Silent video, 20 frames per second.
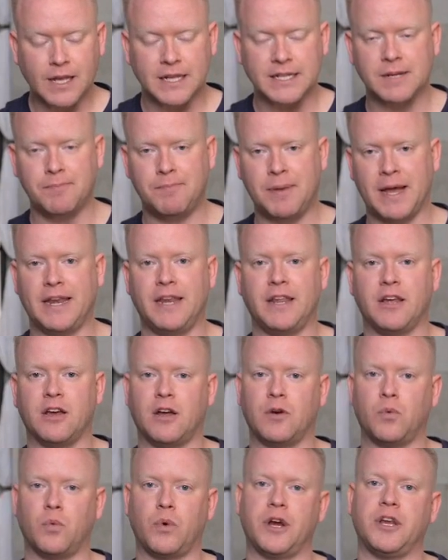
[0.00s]
depending
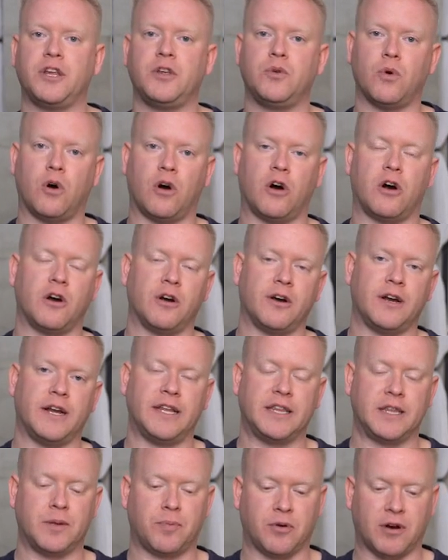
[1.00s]
on where you are
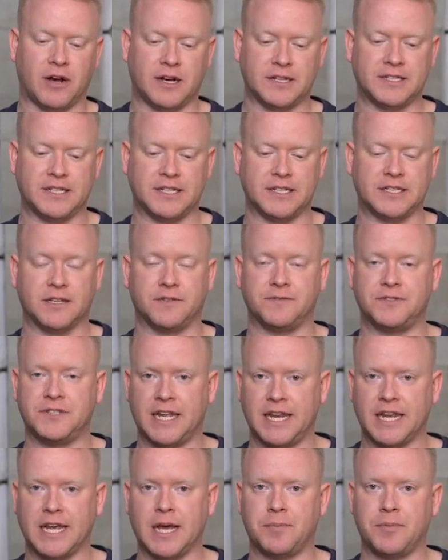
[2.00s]
in the process of
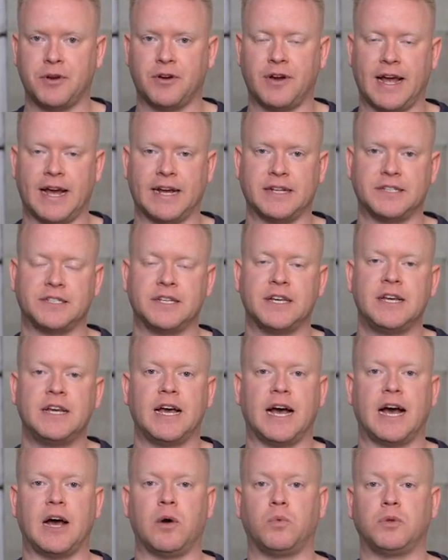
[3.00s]
setting up your ads
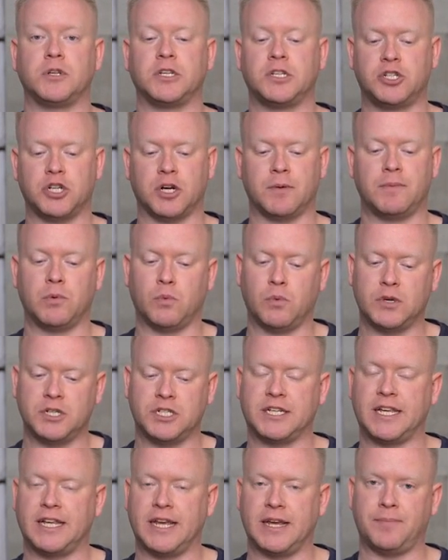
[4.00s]
will determine
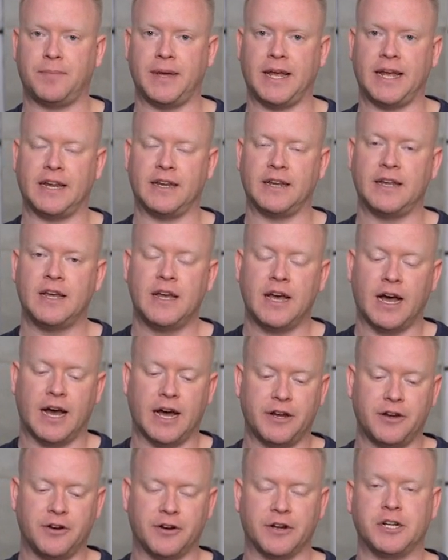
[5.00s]
which campaign
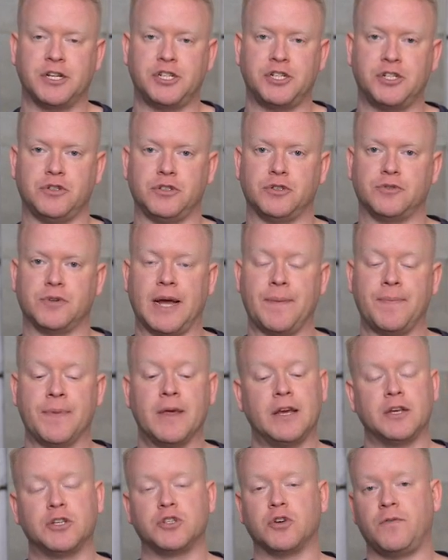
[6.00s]
you're going to choose, right?
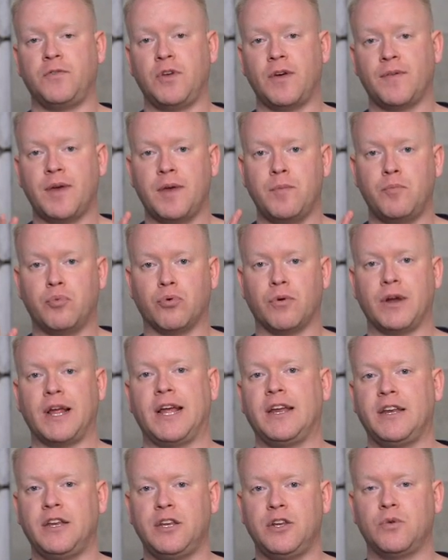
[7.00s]
So if you have a
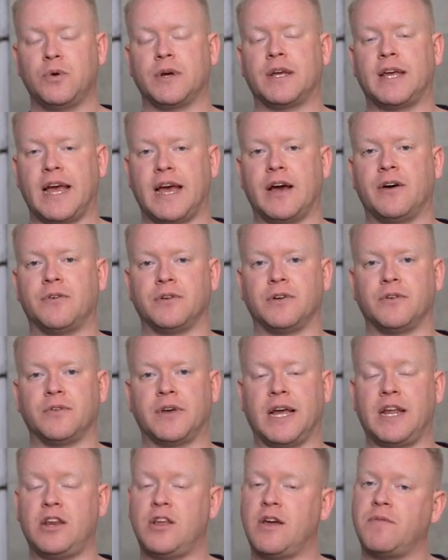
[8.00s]
brand new account,
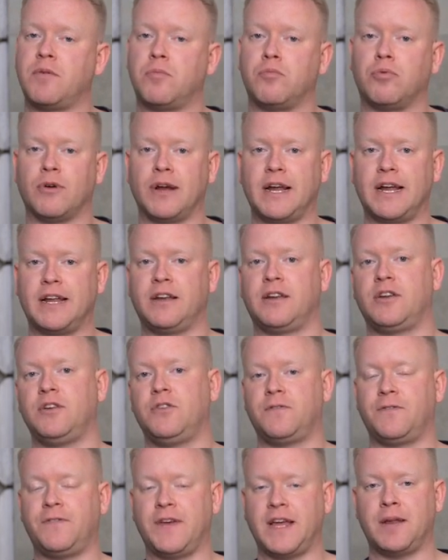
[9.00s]
okay, and you have a brand new
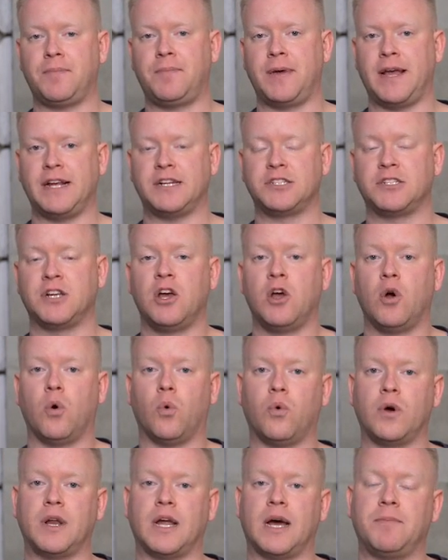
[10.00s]
fan page,
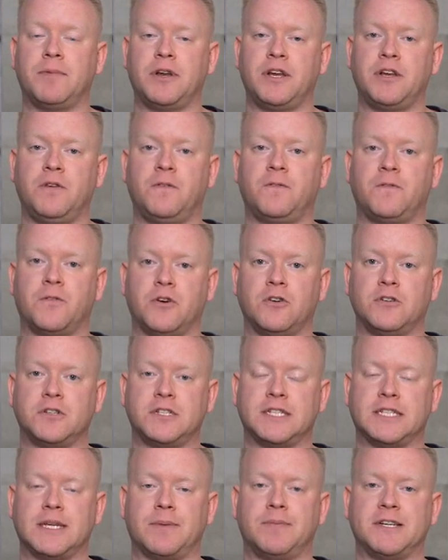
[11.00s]
what I'm going to do
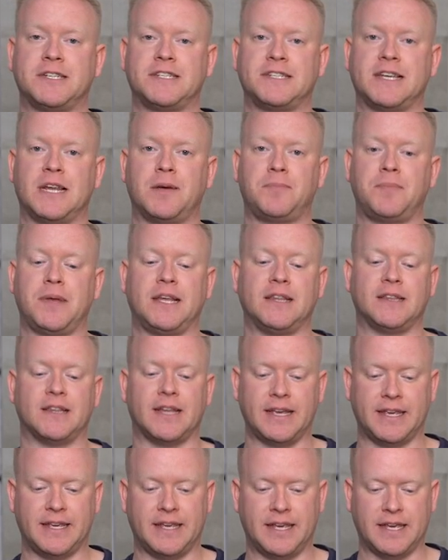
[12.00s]
first is I'm going to set up a
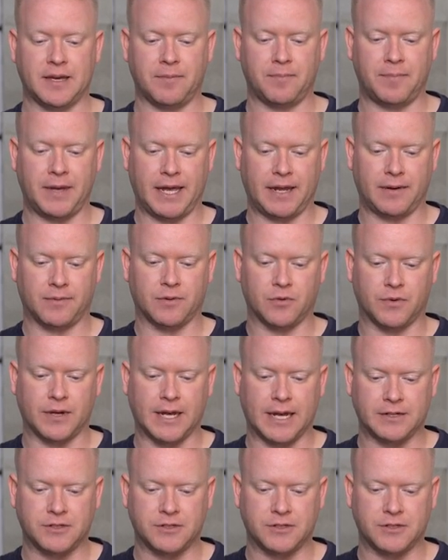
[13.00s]
like campaign, okay?